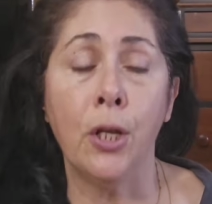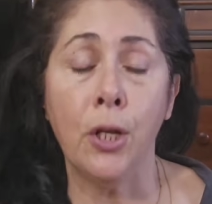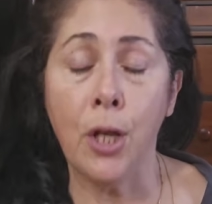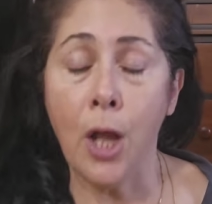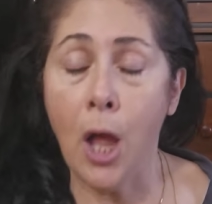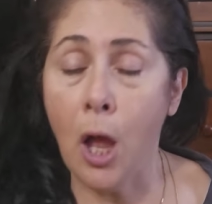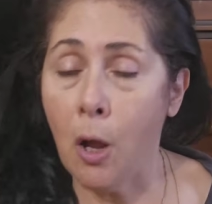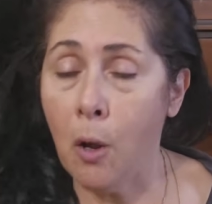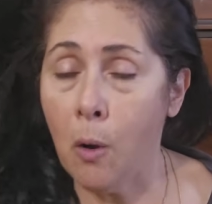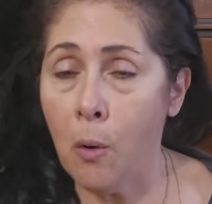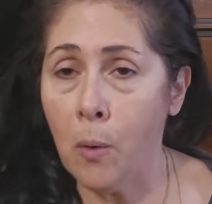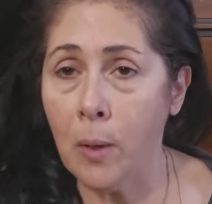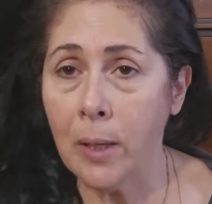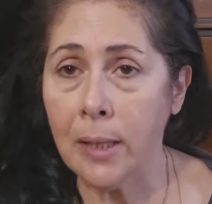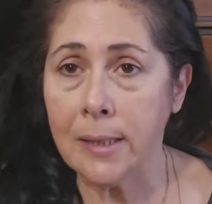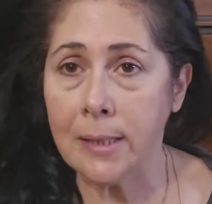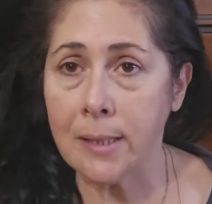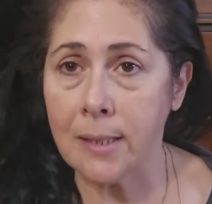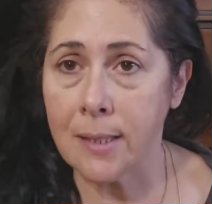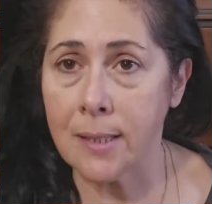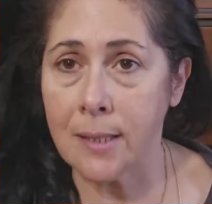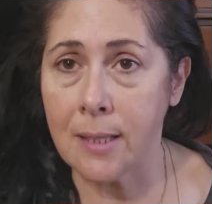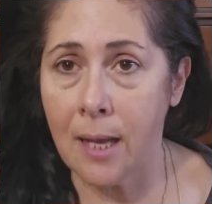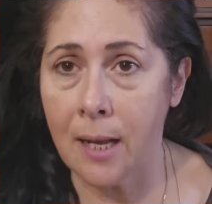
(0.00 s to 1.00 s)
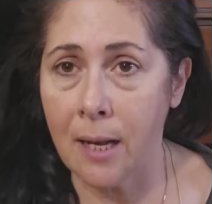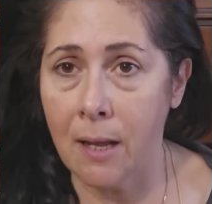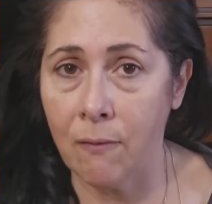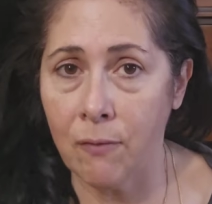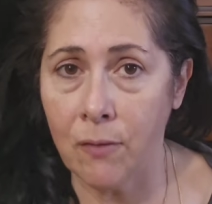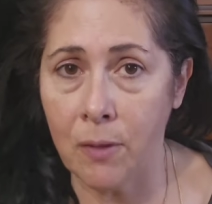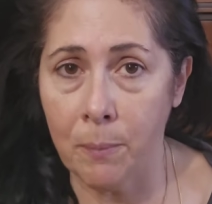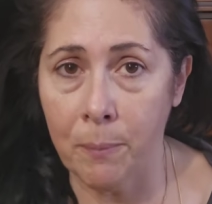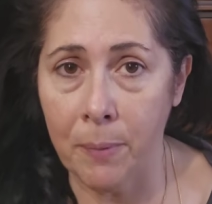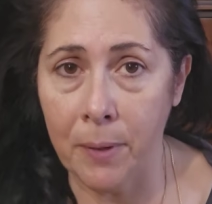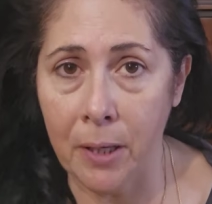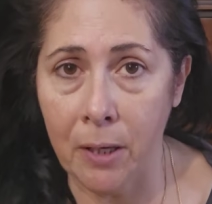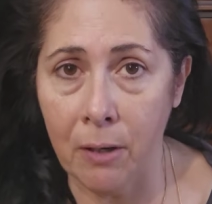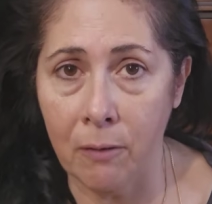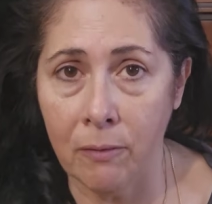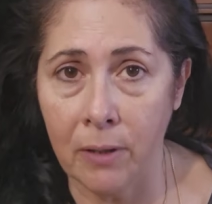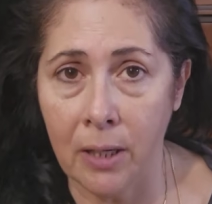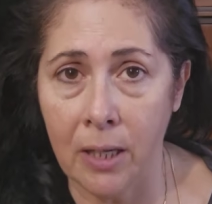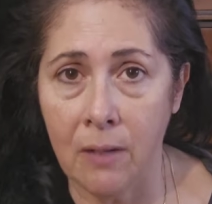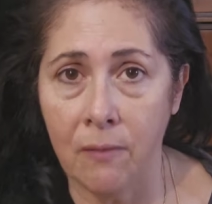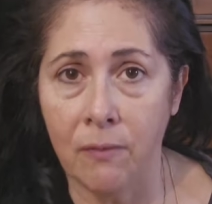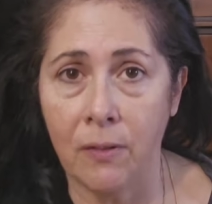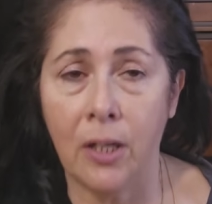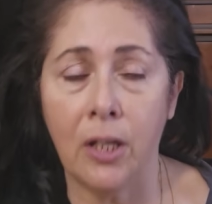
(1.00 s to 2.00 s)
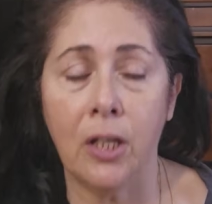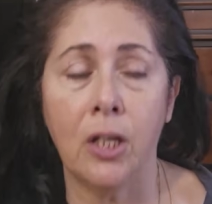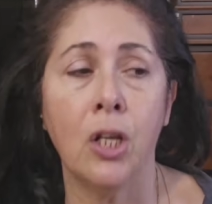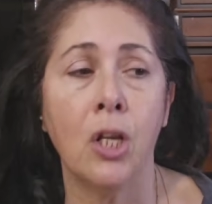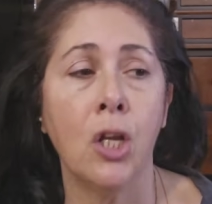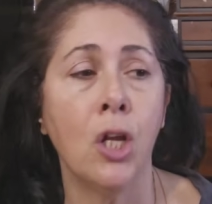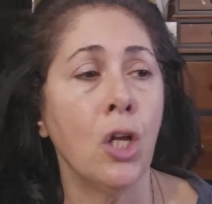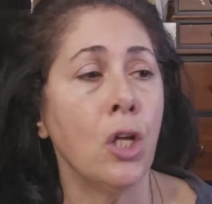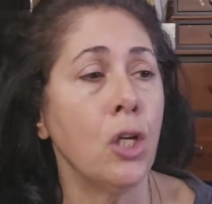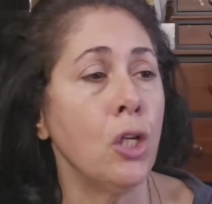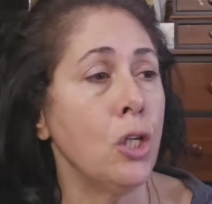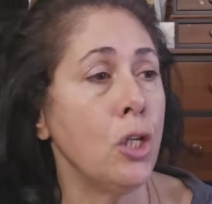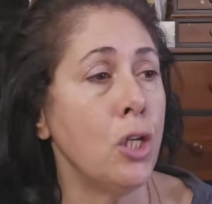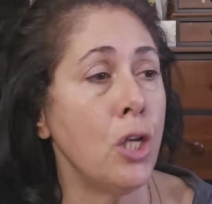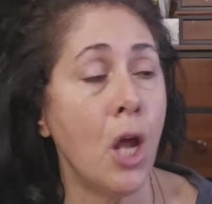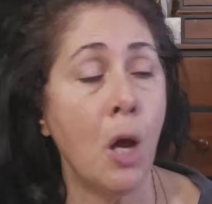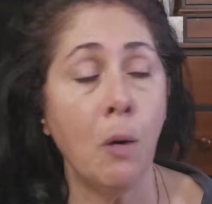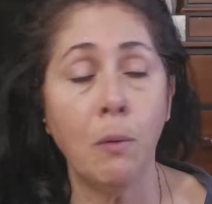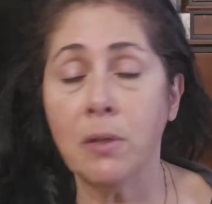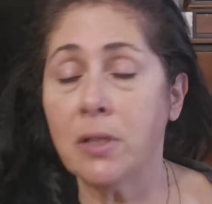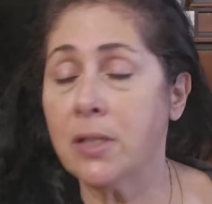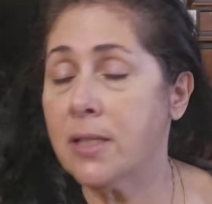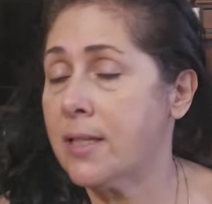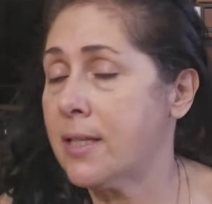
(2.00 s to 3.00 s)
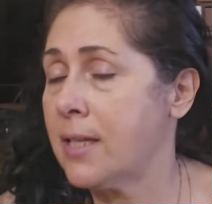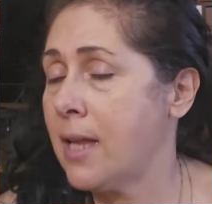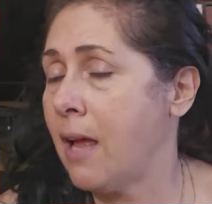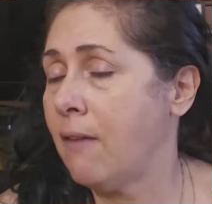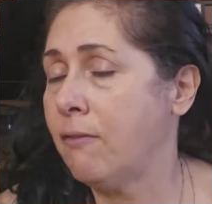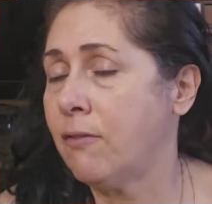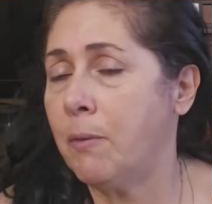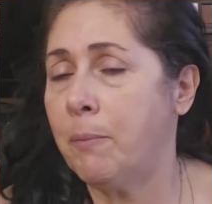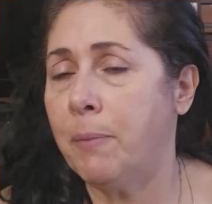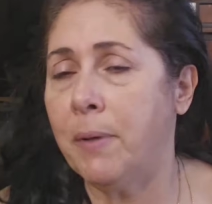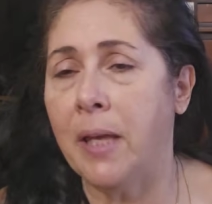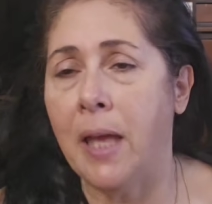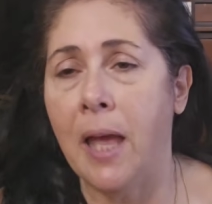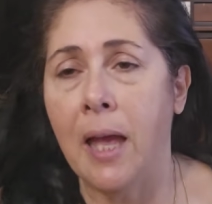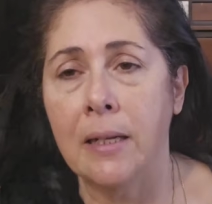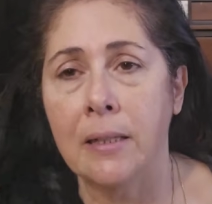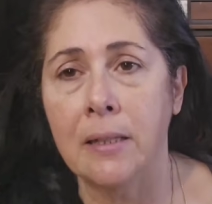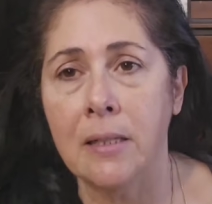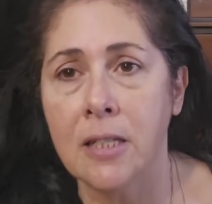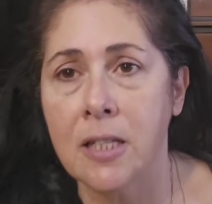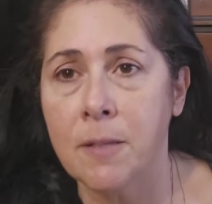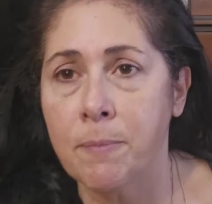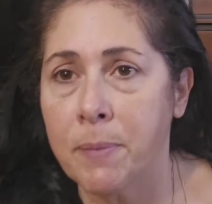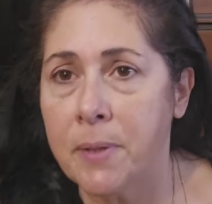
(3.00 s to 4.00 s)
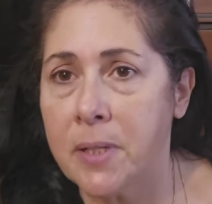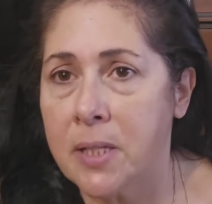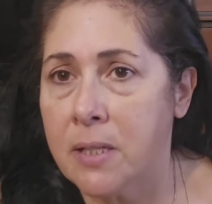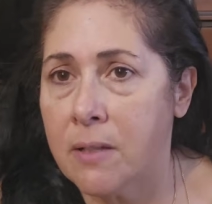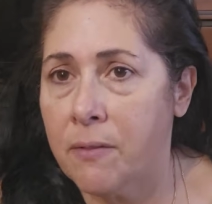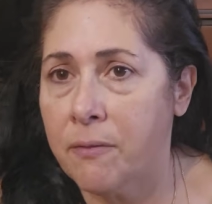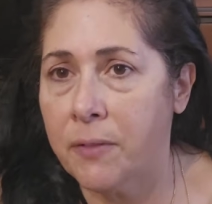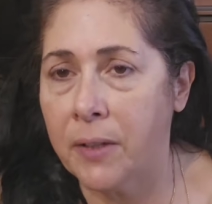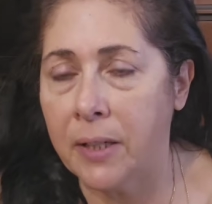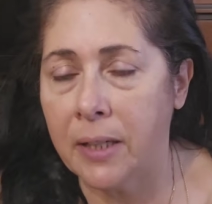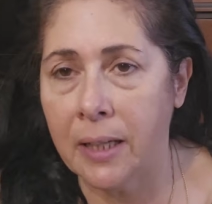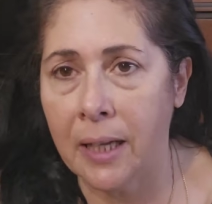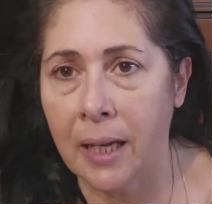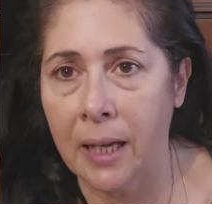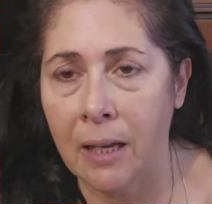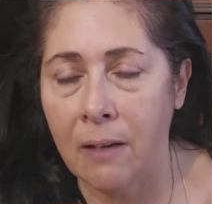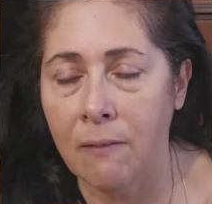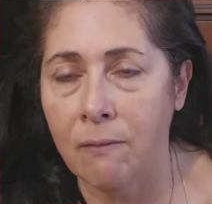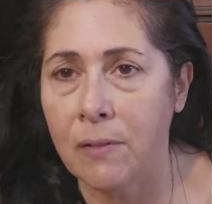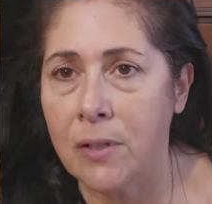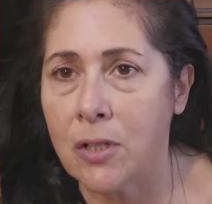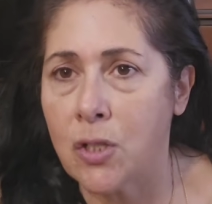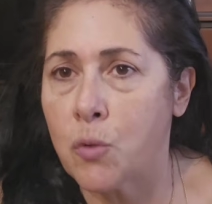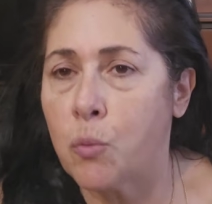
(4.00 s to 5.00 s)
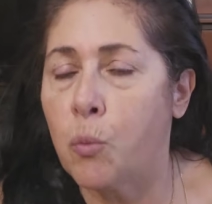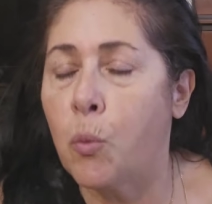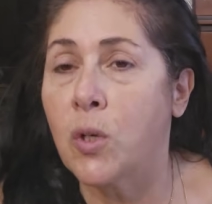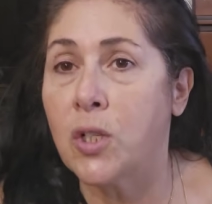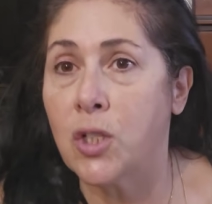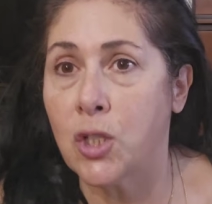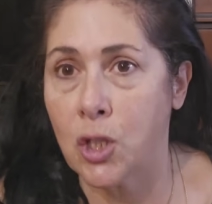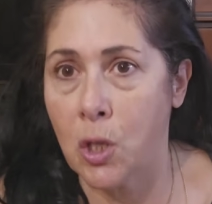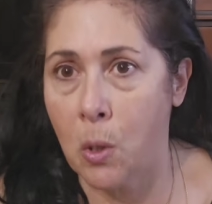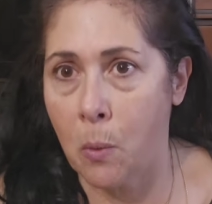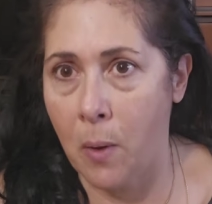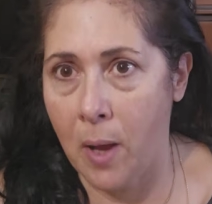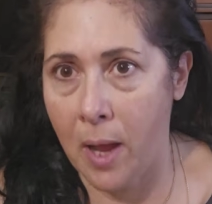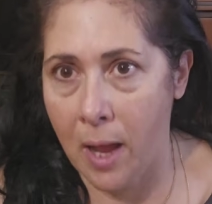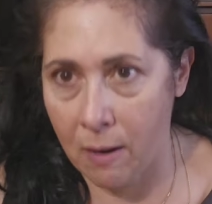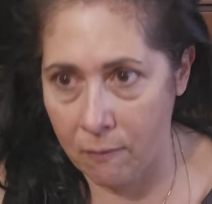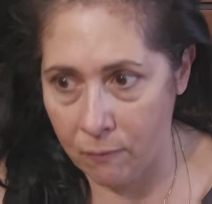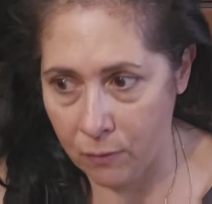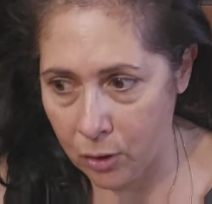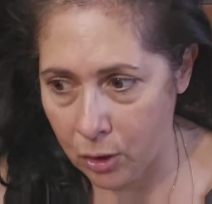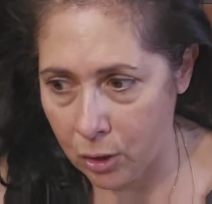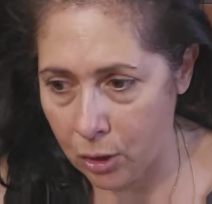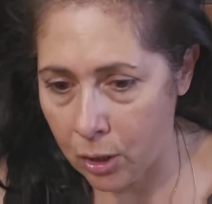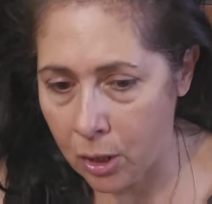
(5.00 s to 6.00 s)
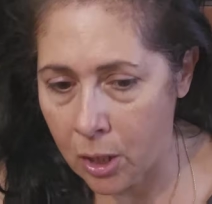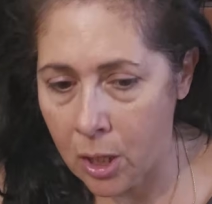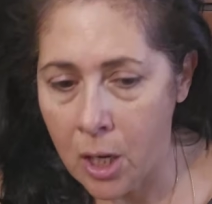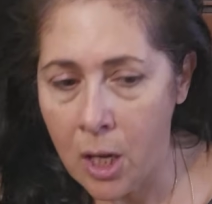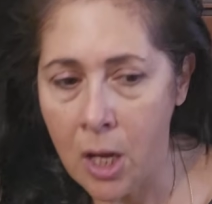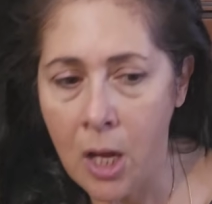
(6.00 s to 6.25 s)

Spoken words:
No, it does not have to be a Raven. No, it doesn't have to be any specific canvas whatsoever.